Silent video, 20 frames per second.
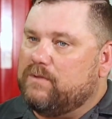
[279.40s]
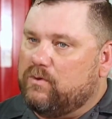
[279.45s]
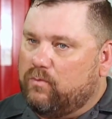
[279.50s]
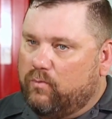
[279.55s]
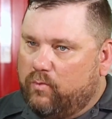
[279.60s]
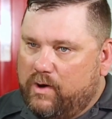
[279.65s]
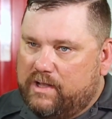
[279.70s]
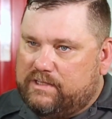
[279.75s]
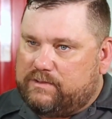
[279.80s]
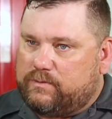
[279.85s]

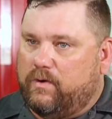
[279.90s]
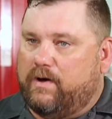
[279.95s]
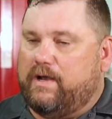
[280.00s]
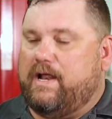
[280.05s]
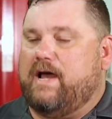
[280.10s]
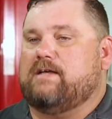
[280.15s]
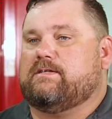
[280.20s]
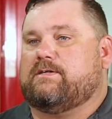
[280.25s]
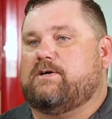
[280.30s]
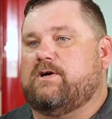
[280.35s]
which
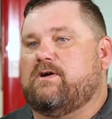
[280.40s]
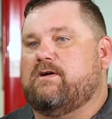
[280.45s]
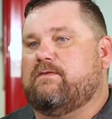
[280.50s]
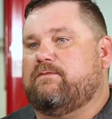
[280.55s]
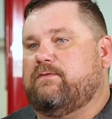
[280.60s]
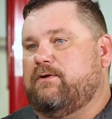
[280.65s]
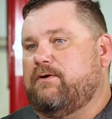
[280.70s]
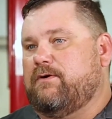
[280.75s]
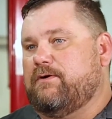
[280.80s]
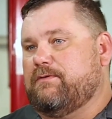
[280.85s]
one has
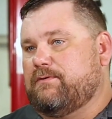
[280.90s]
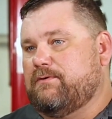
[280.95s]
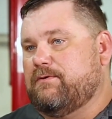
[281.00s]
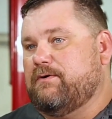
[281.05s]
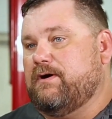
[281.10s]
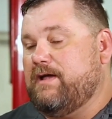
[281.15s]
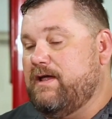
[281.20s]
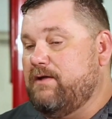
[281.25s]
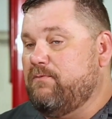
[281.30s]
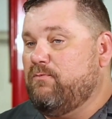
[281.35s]
current flowing
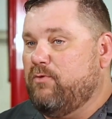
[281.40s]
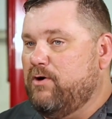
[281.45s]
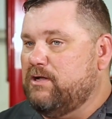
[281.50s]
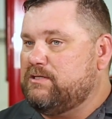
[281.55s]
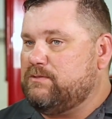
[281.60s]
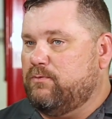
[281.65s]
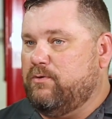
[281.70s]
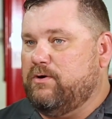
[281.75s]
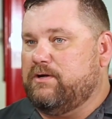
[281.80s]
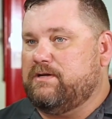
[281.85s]
through it and
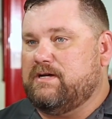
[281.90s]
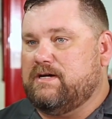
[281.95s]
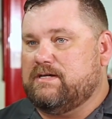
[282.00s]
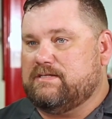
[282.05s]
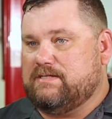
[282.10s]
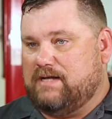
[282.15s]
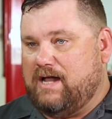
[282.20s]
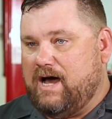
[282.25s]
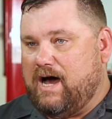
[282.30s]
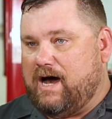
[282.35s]
which one
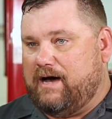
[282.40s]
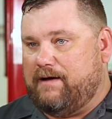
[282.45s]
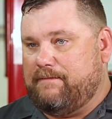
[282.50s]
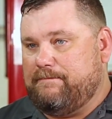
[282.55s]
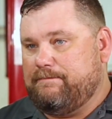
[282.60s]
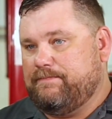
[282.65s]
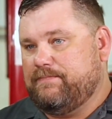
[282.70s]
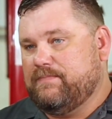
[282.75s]
does not.